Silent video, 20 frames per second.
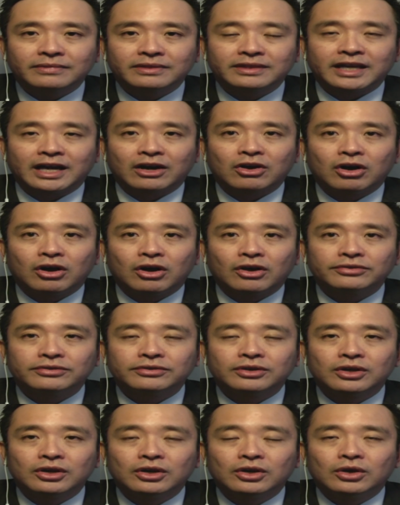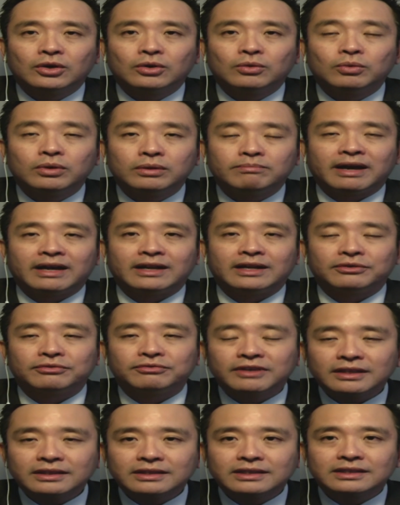their costs would
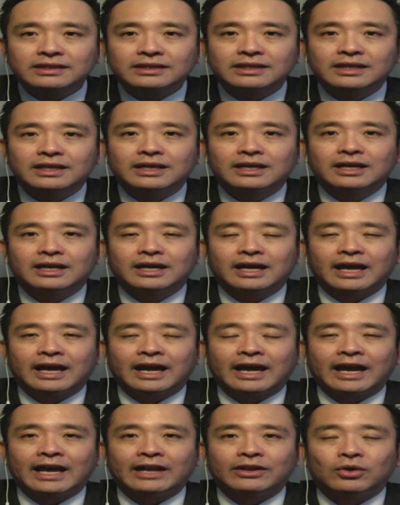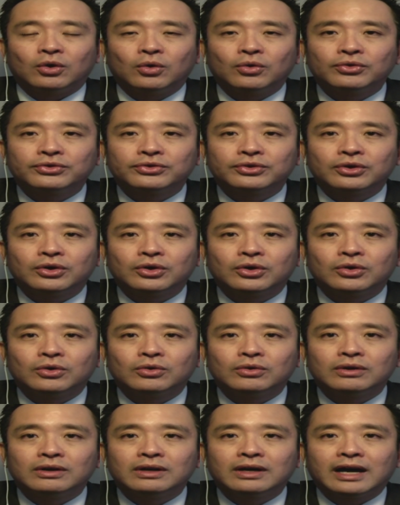benefit. And
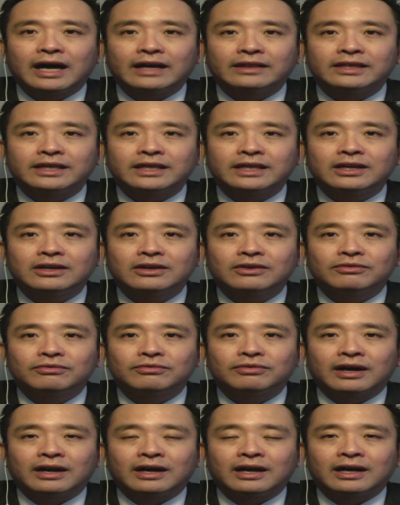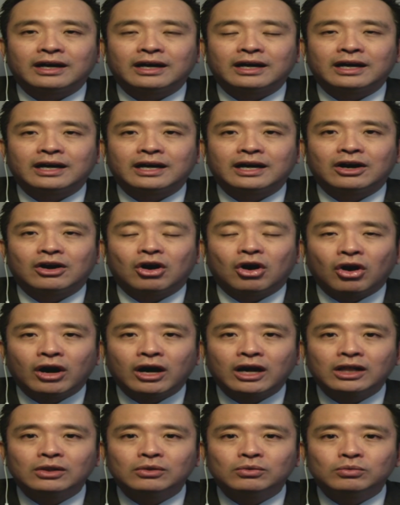also, I think
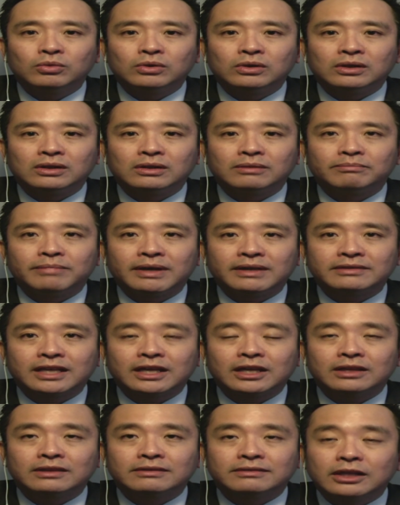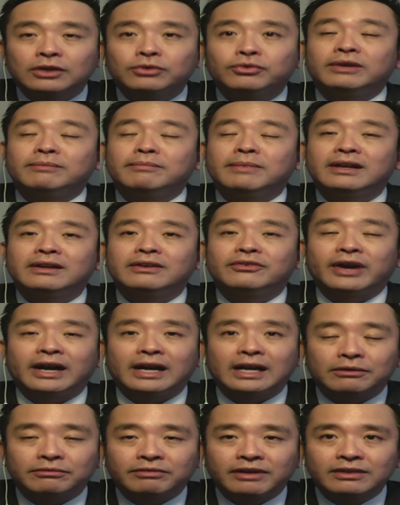oil will basically still remain
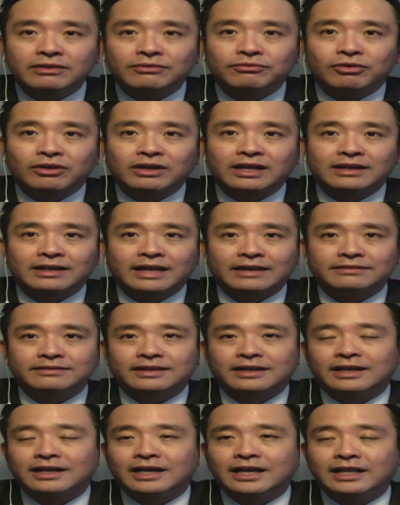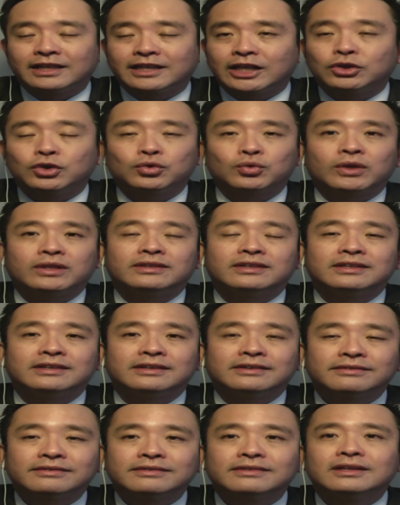relevant for the next 10 to 20
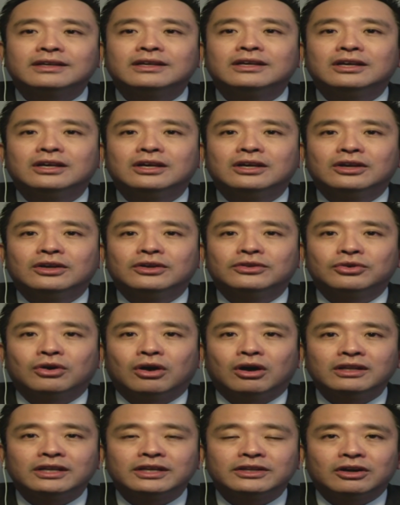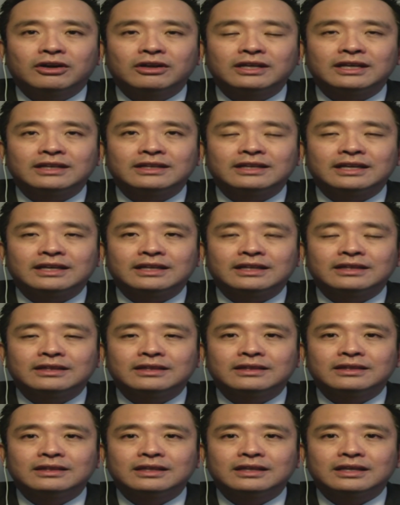years. So all in all,
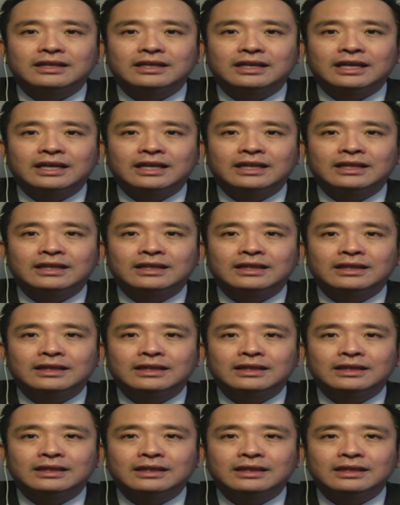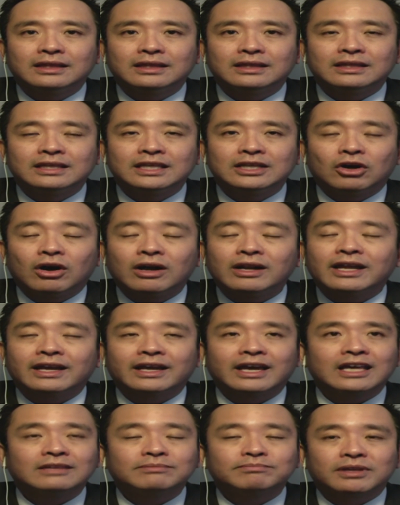in the oil
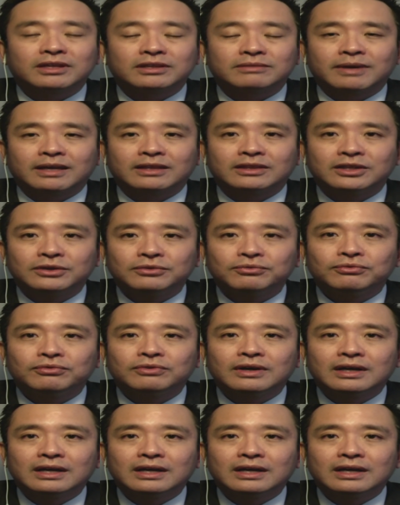and gas perspective,